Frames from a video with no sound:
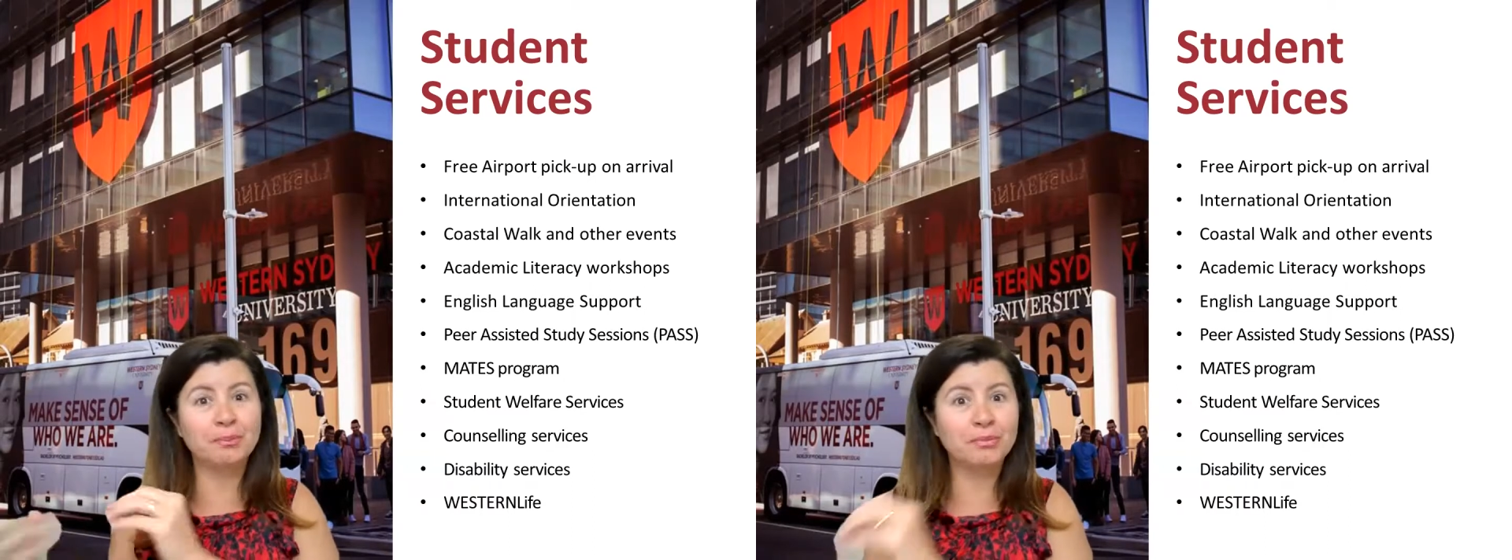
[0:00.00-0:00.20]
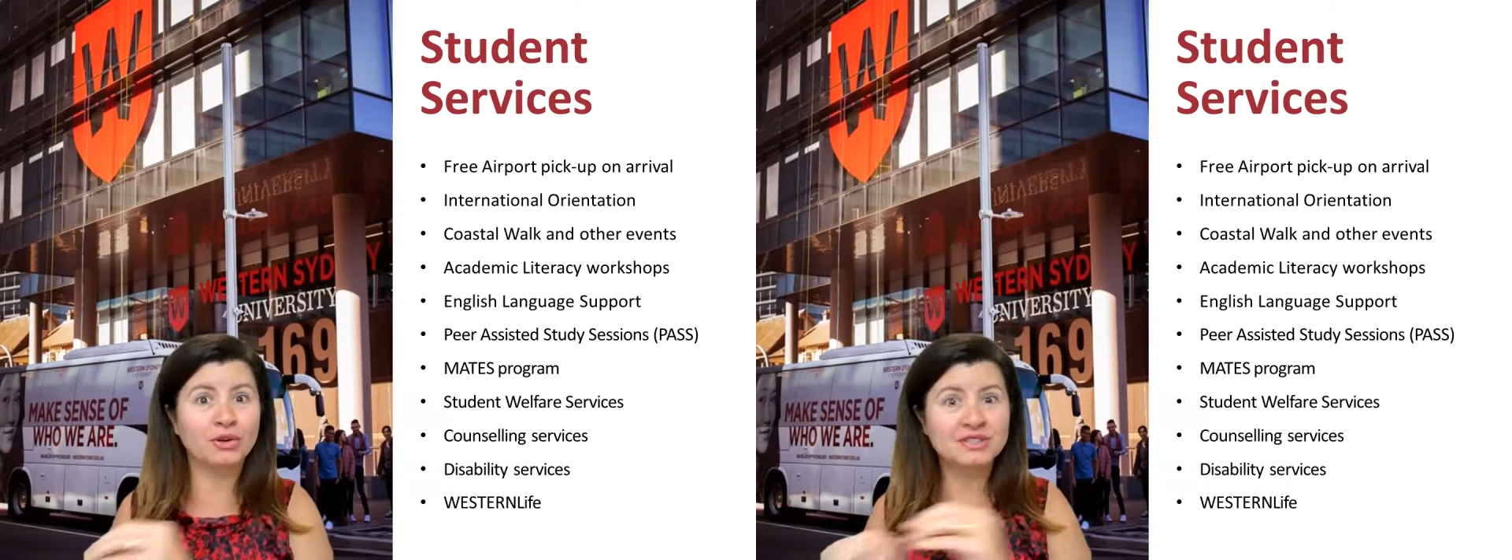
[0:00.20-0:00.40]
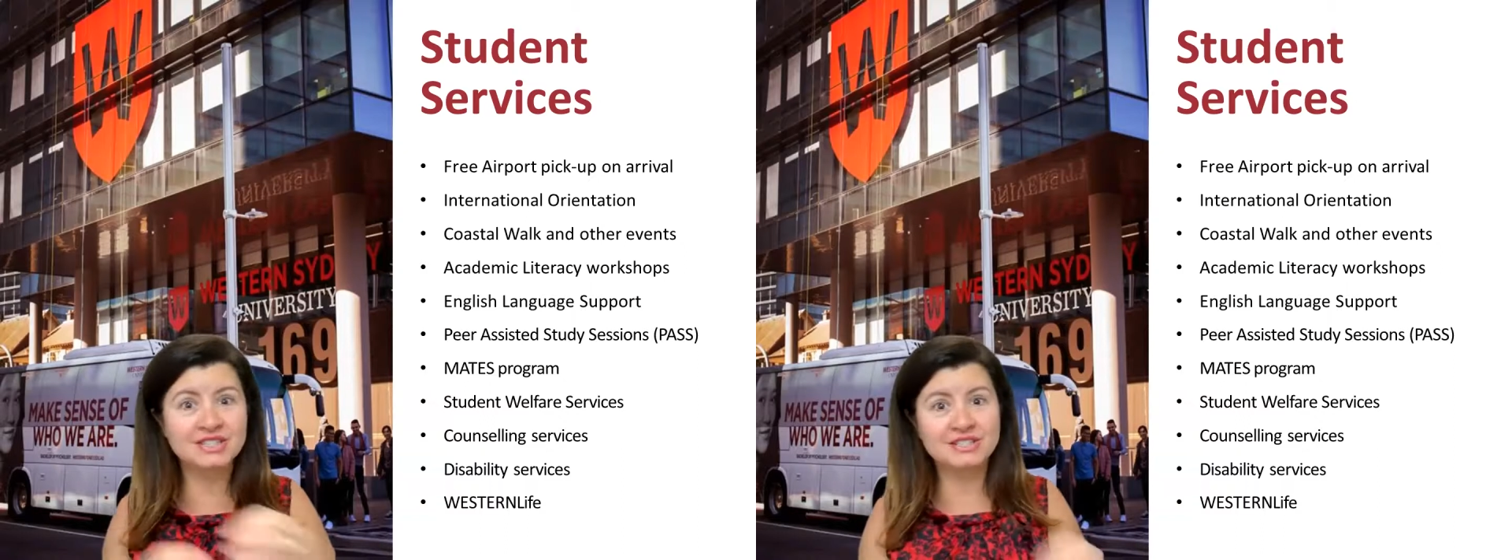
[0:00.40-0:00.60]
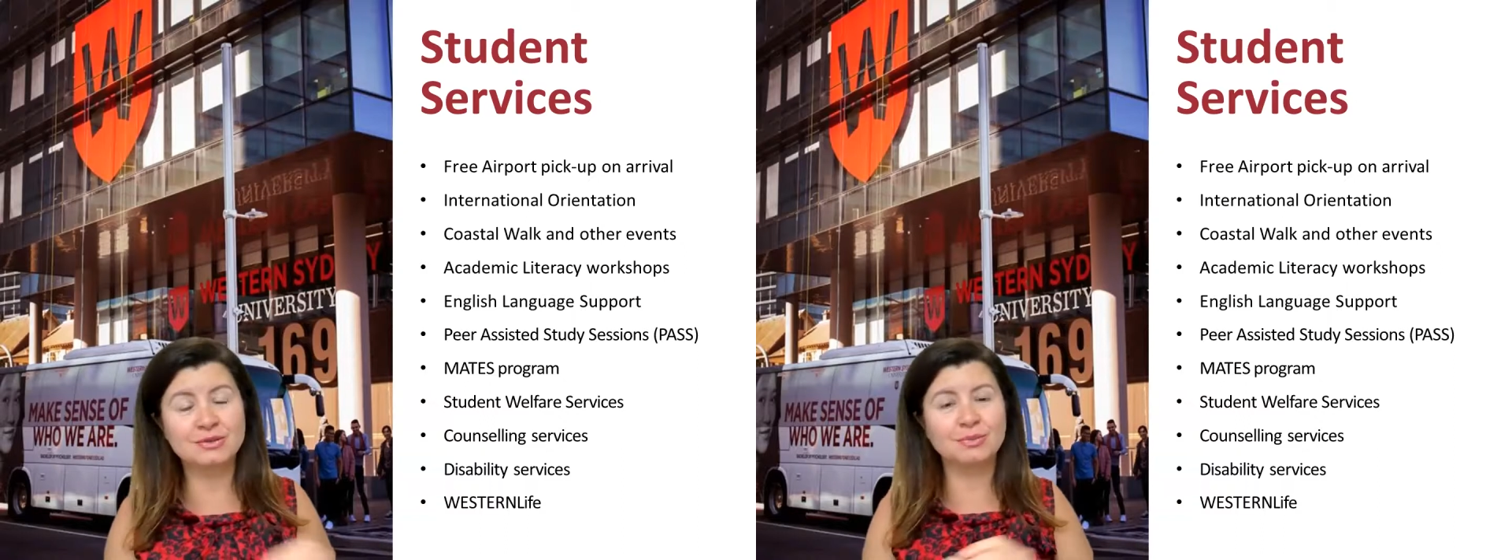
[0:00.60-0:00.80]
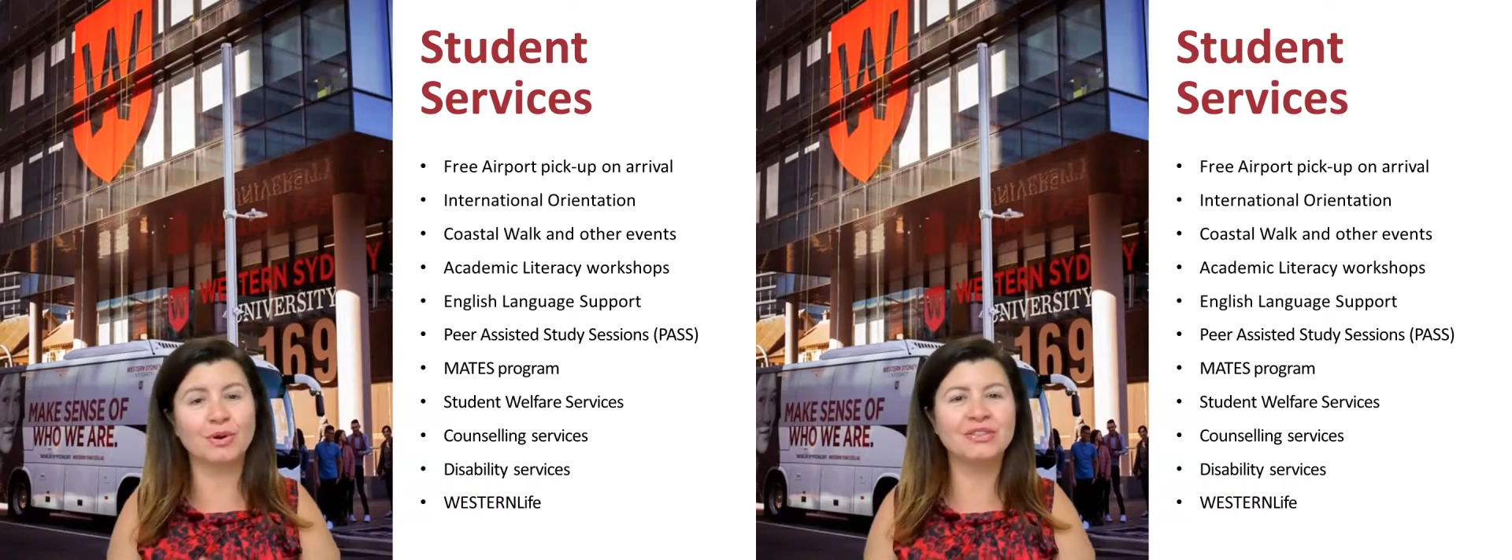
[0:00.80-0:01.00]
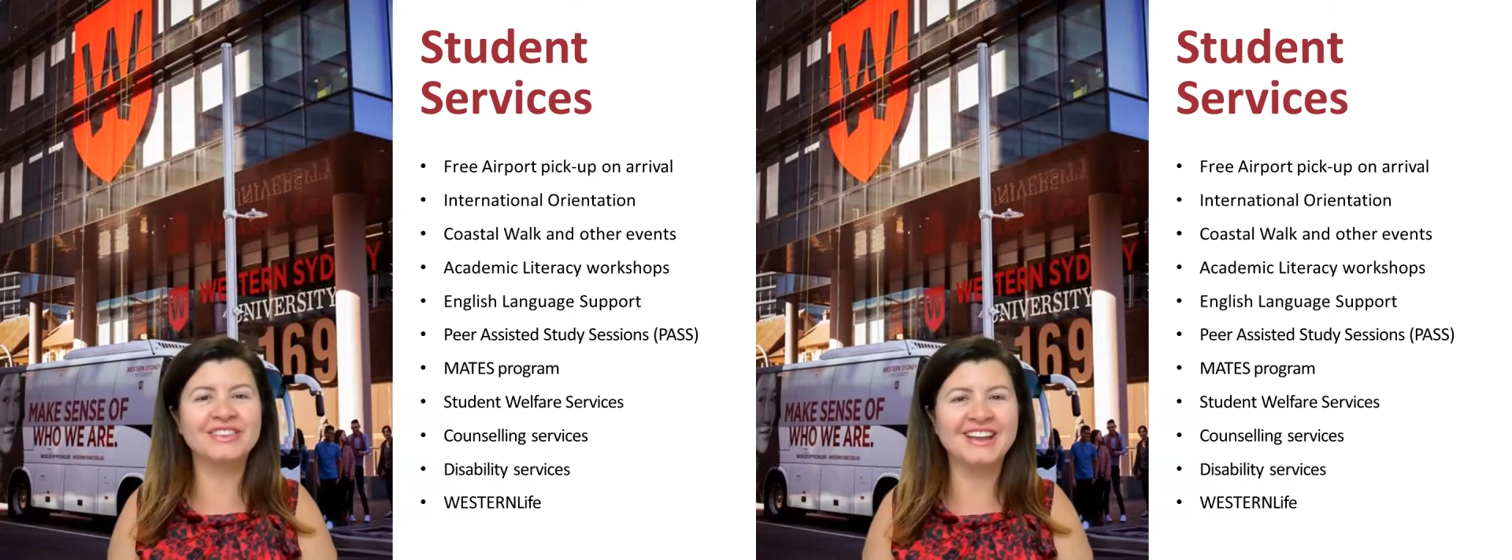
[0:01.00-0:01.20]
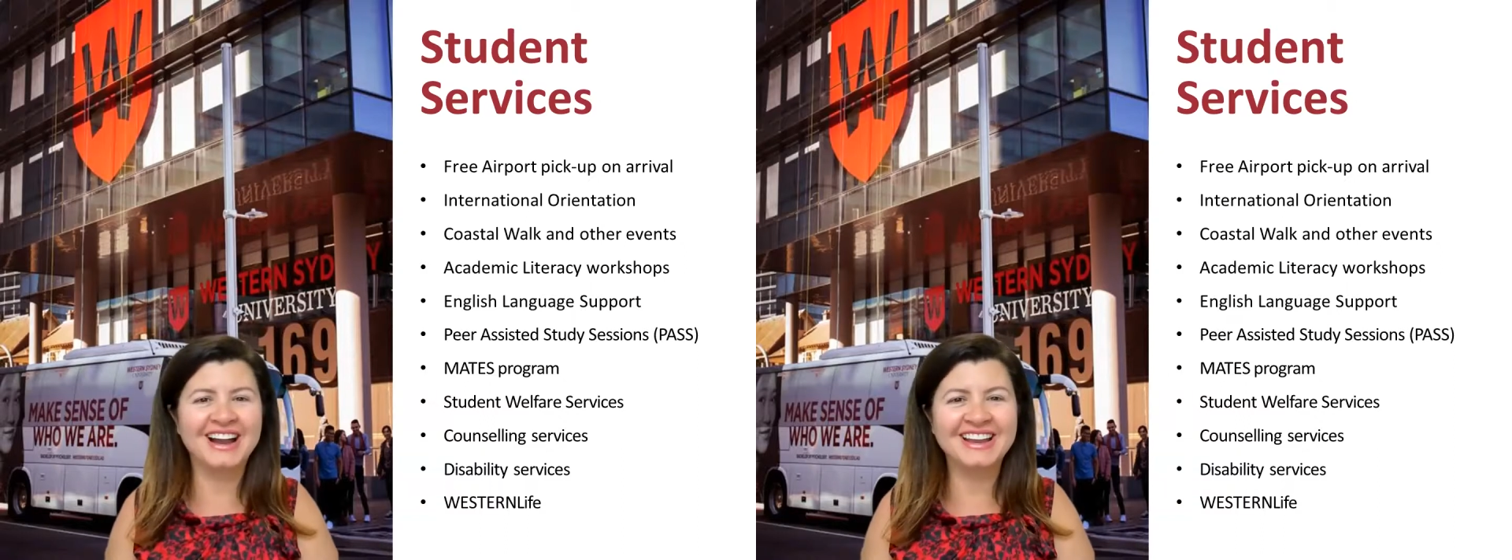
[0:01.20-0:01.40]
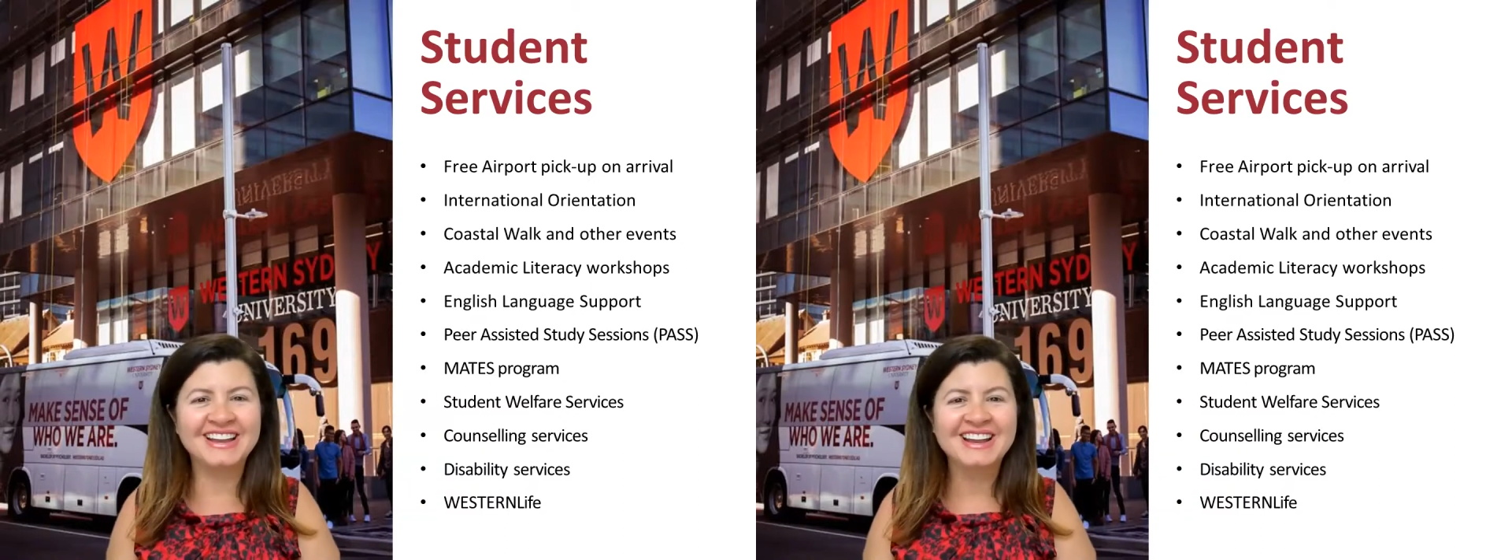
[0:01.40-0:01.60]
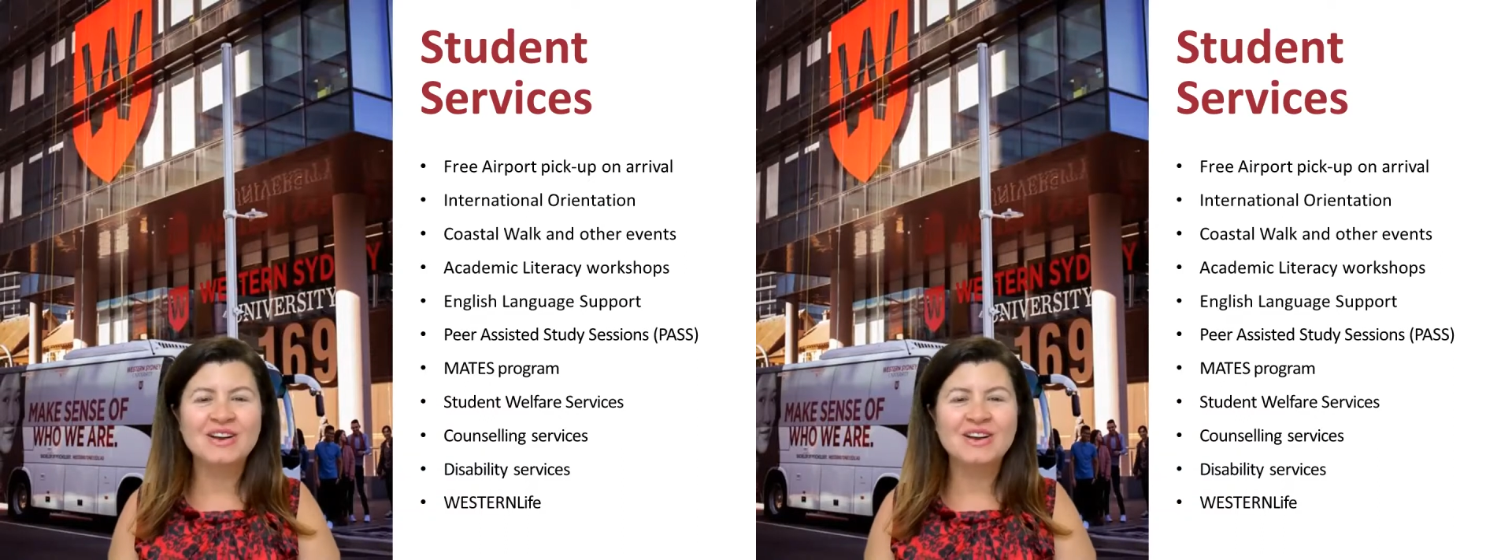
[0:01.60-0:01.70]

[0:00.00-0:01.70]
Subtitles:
Bronte to Bondi